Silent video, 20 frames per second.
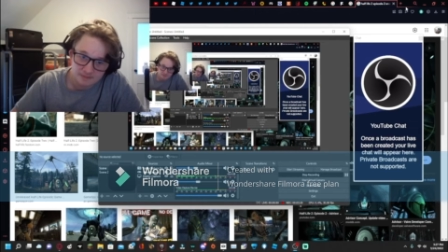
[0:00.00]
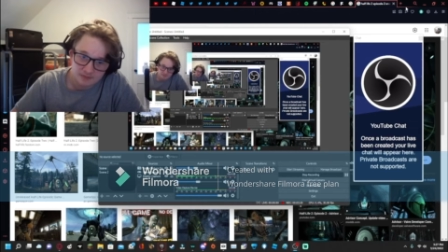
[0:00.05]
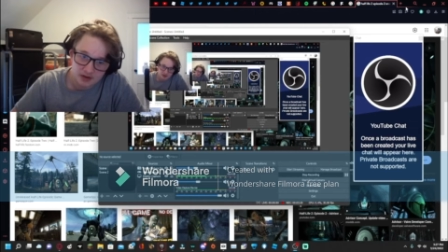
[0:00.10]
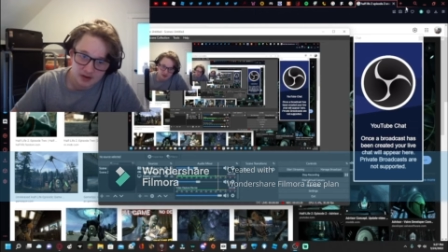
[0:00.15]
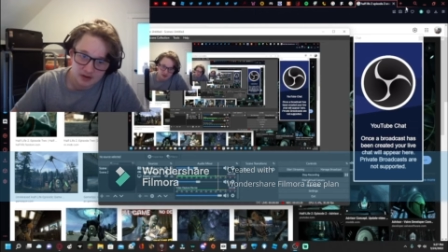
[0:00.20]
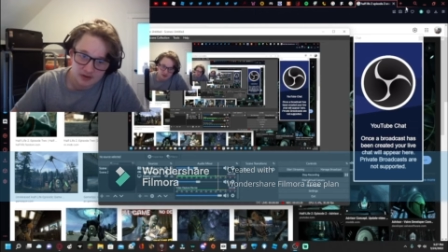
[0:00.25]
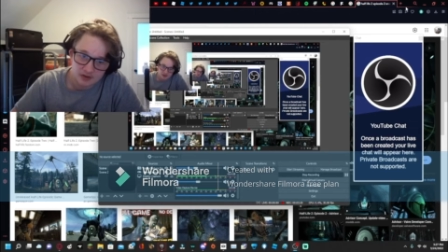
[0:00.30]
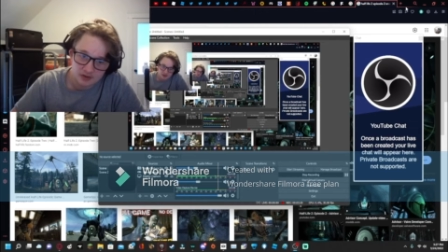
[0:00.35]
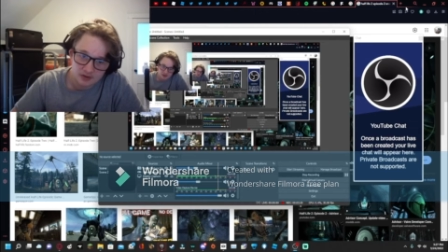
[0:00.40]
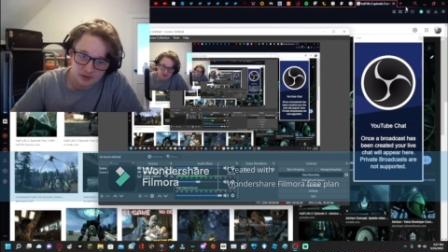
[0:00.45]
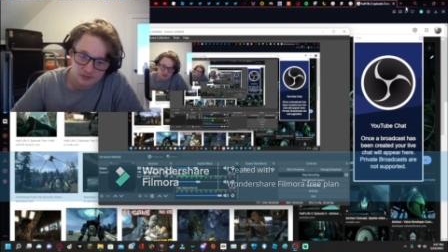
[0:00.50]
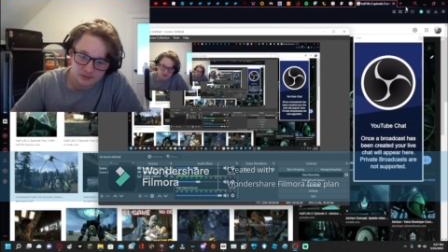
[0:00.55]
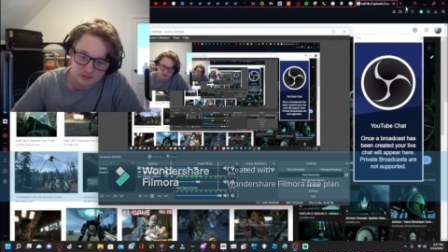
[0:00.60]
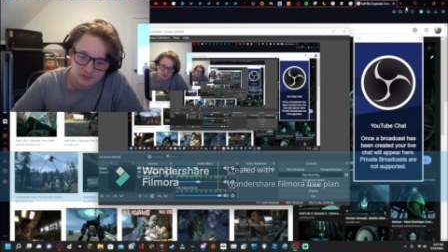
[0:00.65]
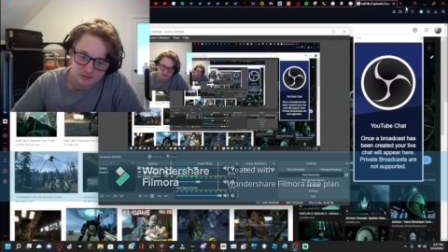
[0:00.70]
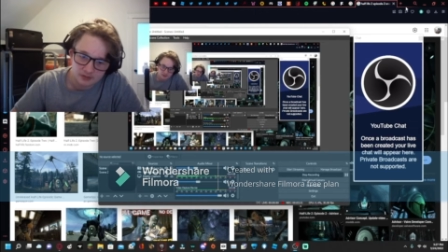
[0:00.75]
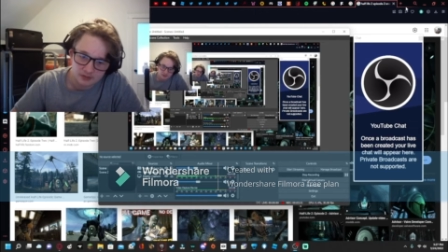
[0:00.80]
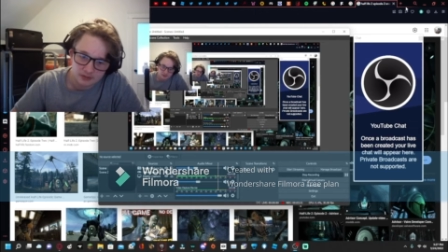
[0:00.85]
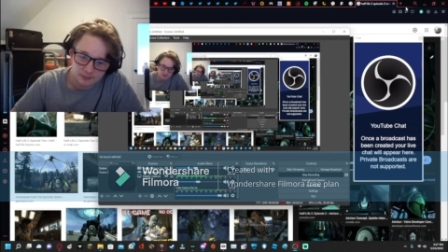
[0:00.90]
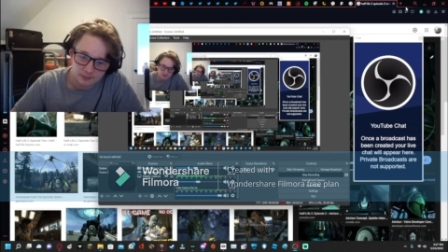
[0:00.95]
I know this
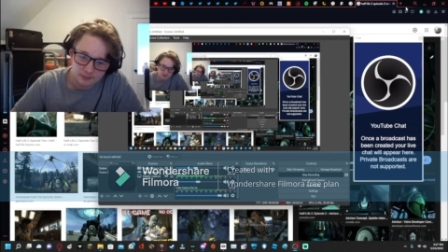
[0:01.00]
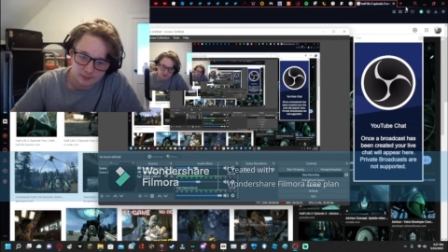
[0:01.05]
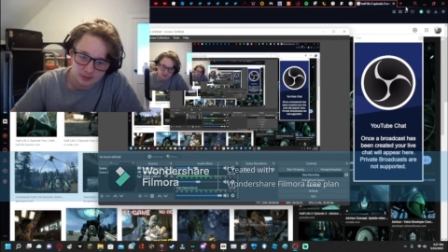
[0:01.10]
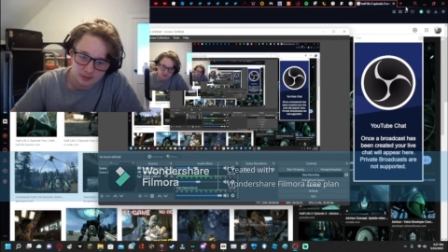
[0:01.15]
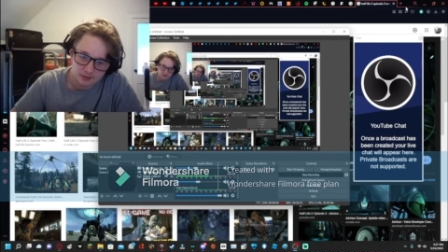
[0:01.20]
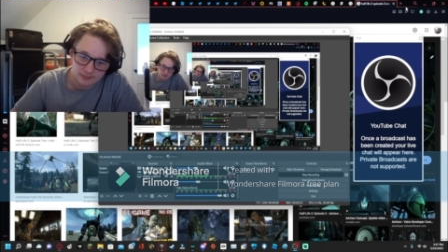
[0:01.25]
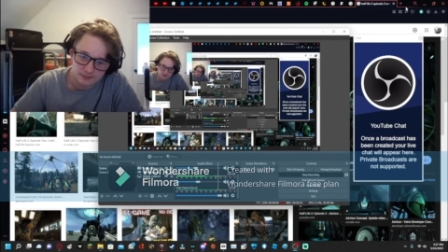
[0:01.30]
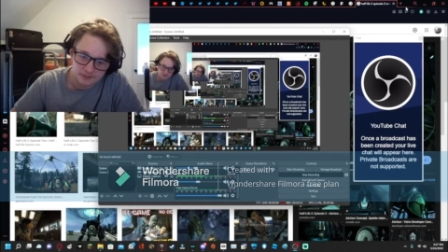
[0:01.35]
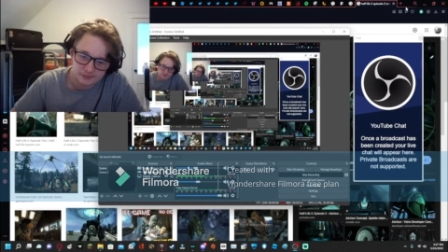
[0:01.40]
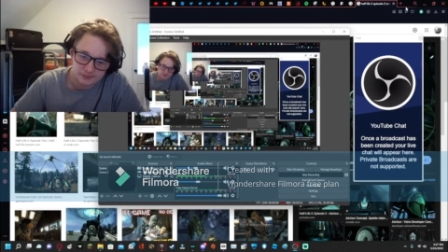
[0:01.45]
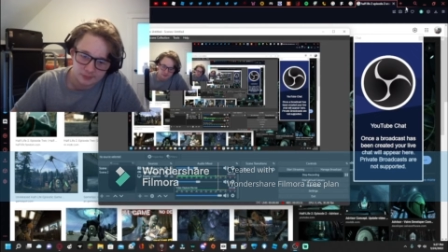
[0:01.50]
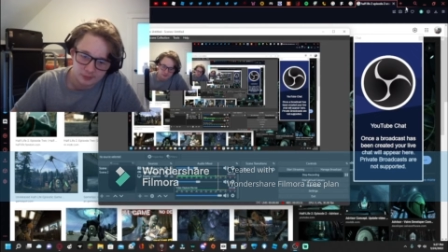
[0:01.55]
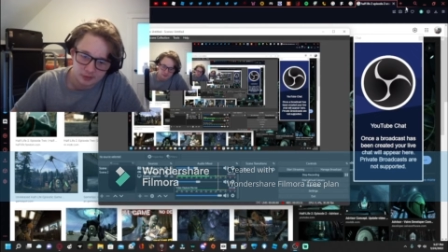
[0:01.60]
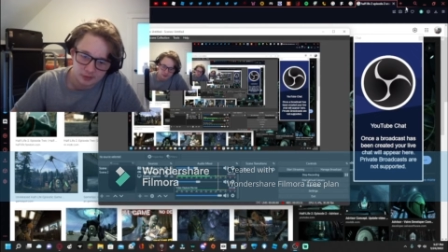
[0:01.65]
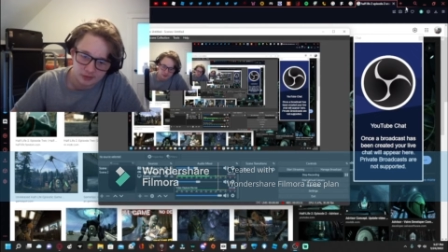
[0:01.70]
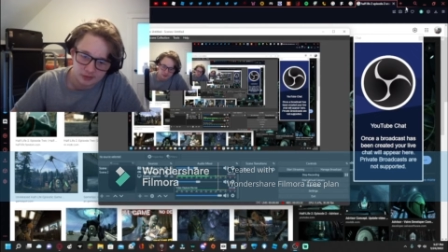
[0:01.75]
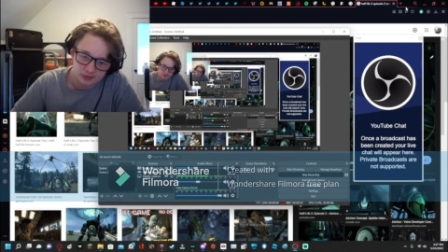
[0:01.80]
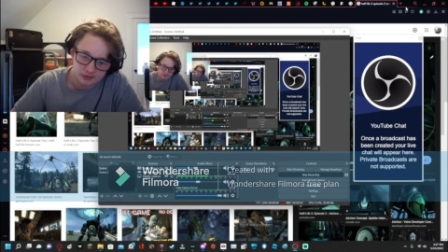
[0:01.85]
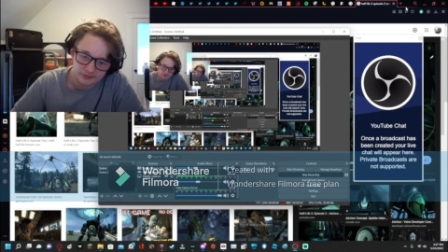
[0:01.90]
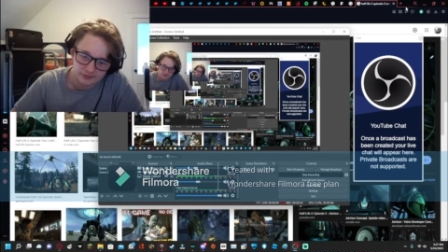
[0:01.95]
is gonna probably be
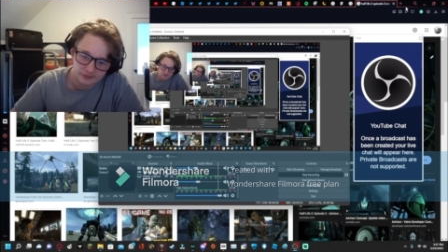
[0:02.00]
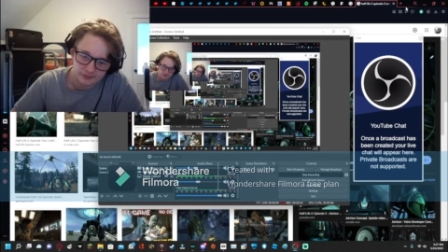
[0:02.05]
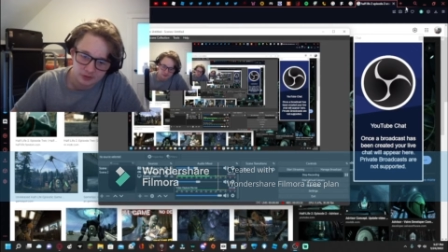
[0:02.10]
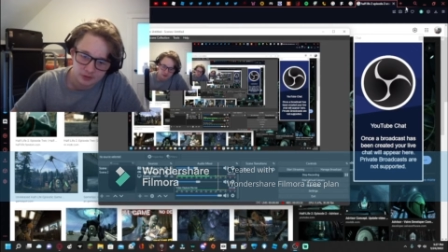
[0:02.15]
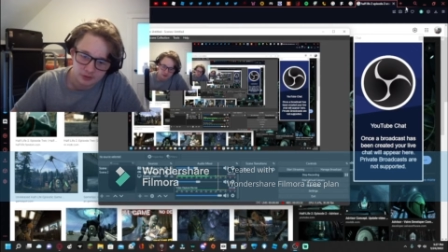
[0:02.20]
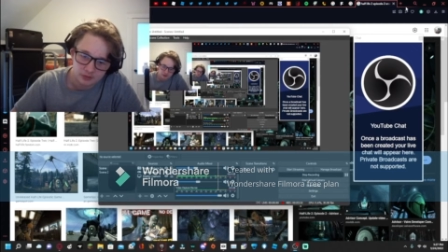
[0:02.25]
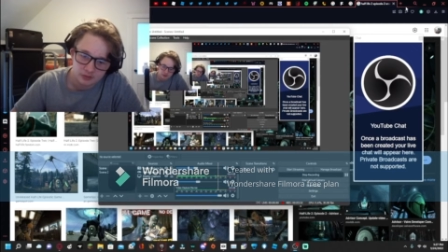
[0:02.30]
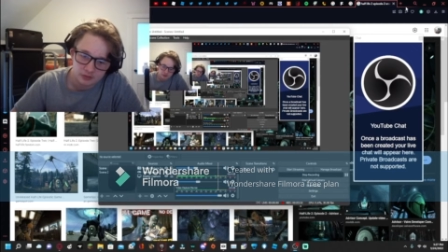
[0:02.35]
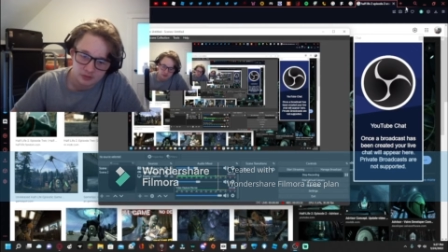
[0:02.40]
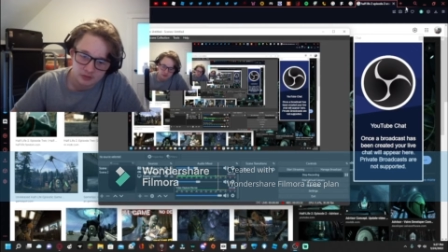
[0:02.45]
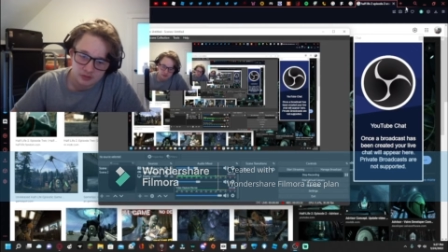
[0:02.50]
spoilers, so